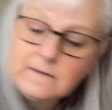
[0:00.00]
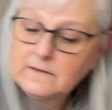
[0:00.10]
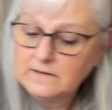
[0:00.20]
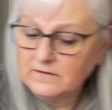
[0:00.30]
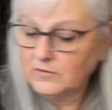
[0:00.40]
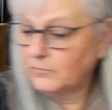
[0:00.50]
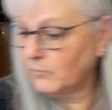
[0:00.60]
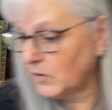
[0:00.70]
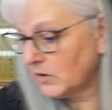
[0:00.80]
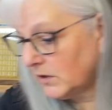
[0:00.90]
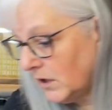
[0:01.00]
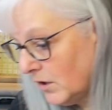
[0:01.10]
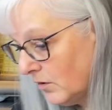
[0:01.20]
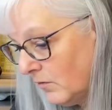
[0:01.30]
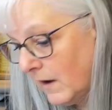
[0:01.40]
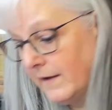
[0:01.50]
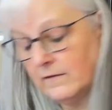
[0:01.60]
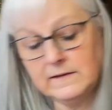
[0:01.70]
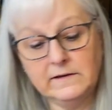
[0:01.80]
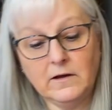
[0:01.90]
so Merlot. I
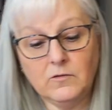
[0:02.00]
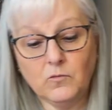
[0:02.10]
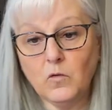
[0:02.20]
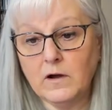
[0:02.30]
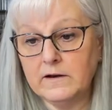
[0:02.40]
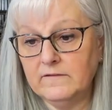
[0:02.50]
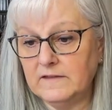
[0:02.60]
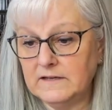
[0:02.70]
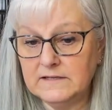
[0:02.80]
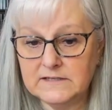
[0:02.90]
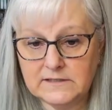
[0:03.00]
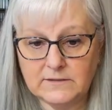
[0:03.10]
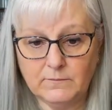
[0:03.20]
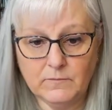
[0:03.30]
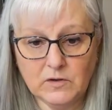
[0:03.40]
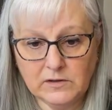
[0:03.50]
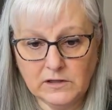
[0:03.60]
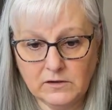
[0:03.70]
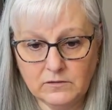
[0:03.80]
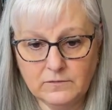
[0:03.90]
only got 1 of this
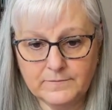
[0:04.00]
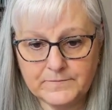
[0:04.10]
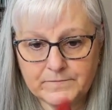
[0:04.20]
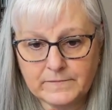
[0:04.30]
Merlot.